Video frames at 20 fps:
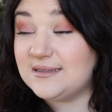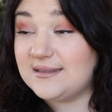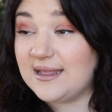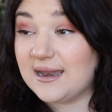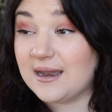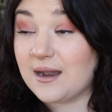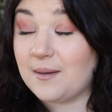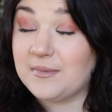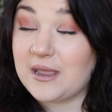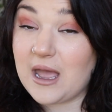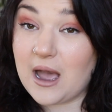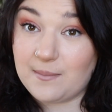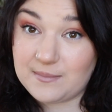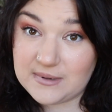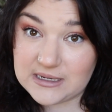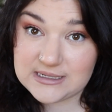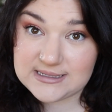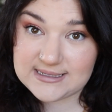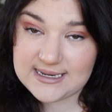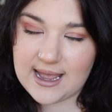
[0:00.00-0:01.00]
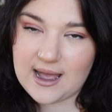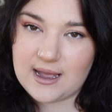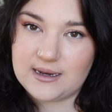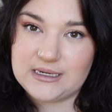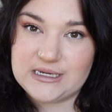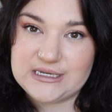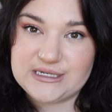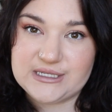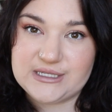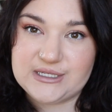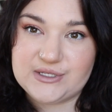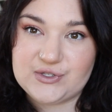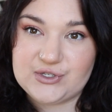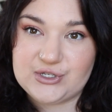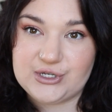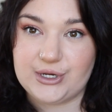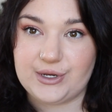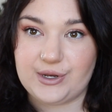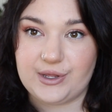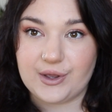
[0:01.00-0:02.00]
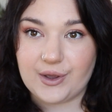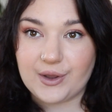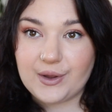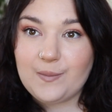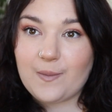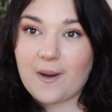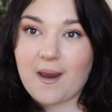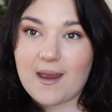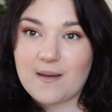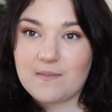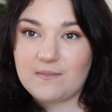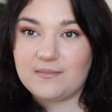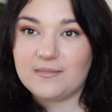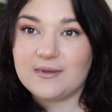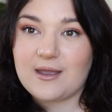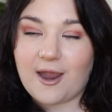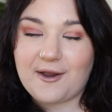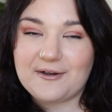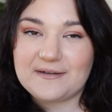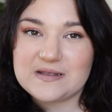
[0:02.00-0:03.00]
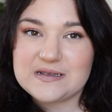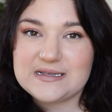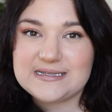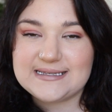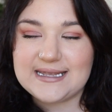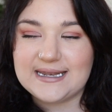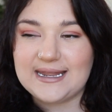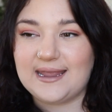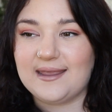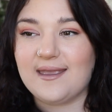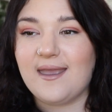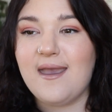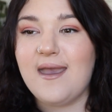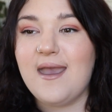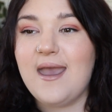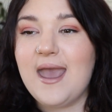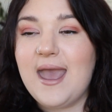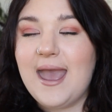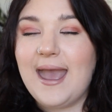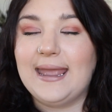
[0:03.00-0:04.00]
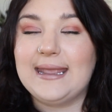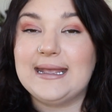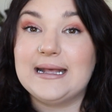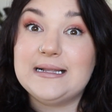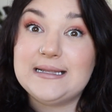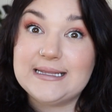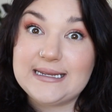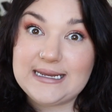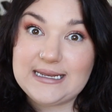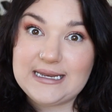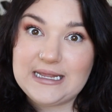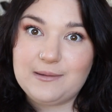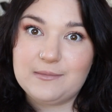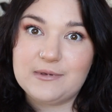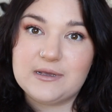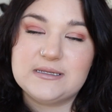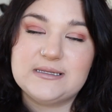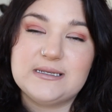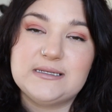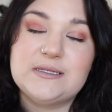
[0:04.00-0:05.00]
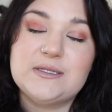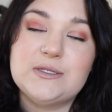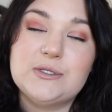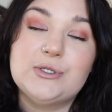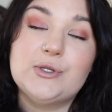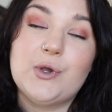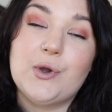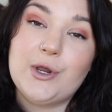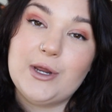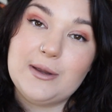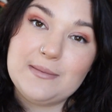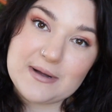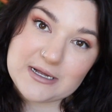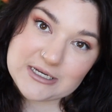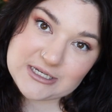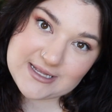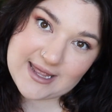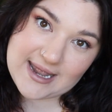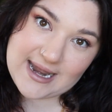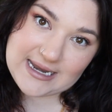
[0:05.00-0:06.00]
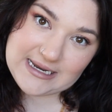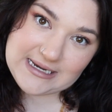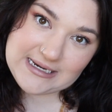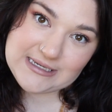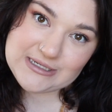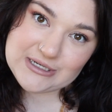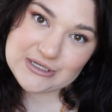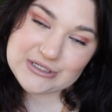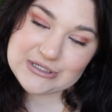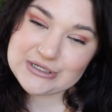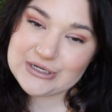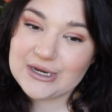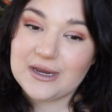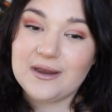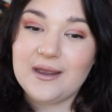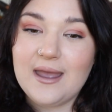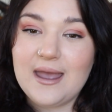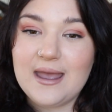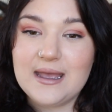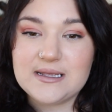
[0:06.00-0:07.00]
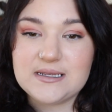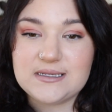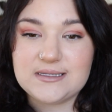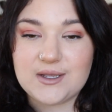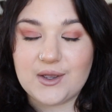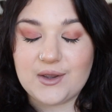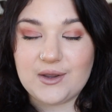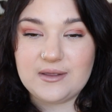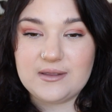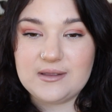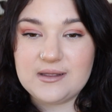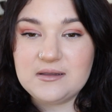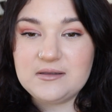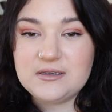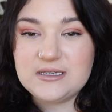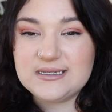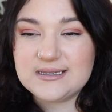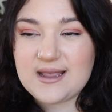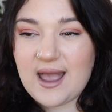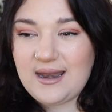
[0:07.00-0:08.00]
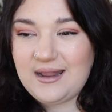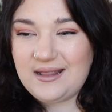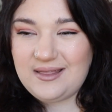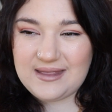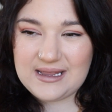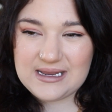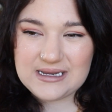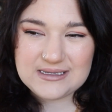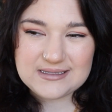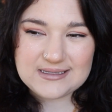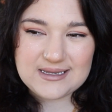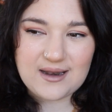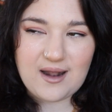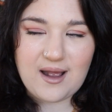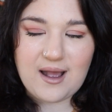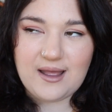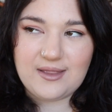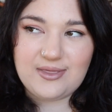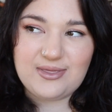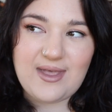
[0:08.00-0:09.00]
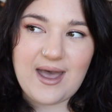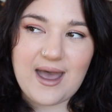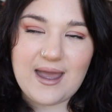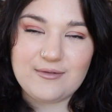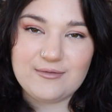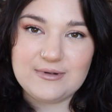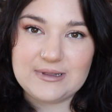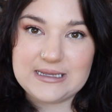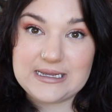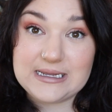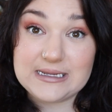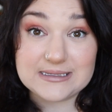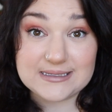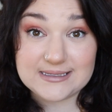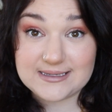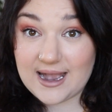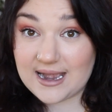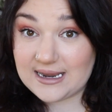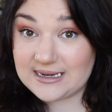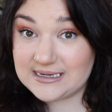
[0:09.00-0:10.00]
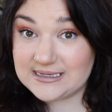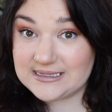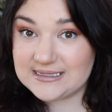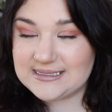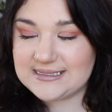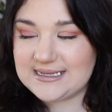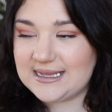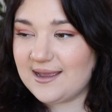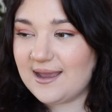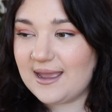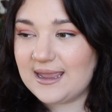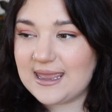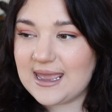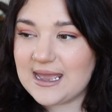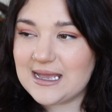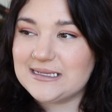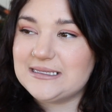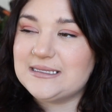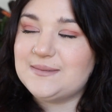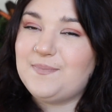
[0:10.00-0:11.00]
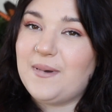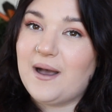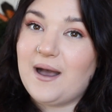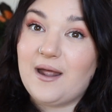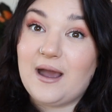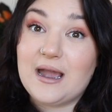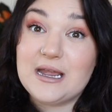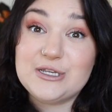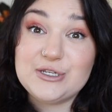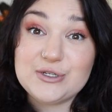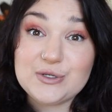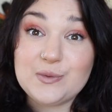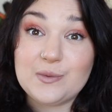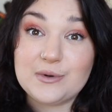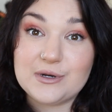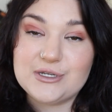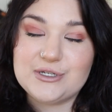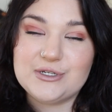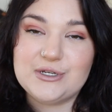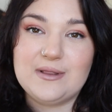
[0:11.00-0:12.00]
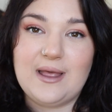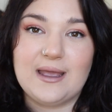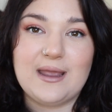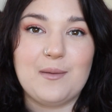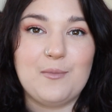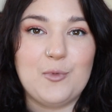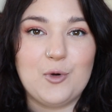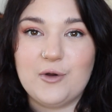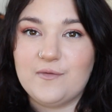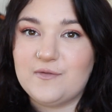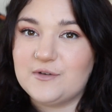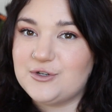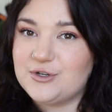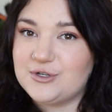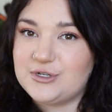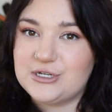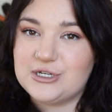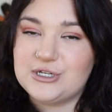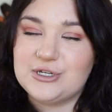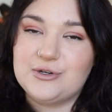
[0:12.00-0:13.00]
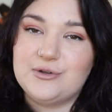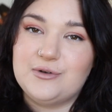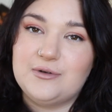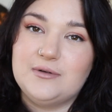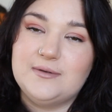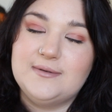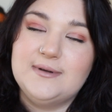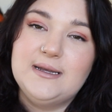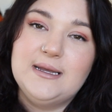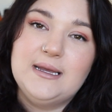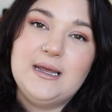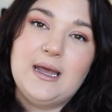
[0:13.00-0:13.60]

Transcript: then I'm coming down into the studio where I'm currently sitting and cleaning because there's so much that I need to do. So just kind of things that aren't that really exciting to see, I guess, but I do want to do like more of a traditional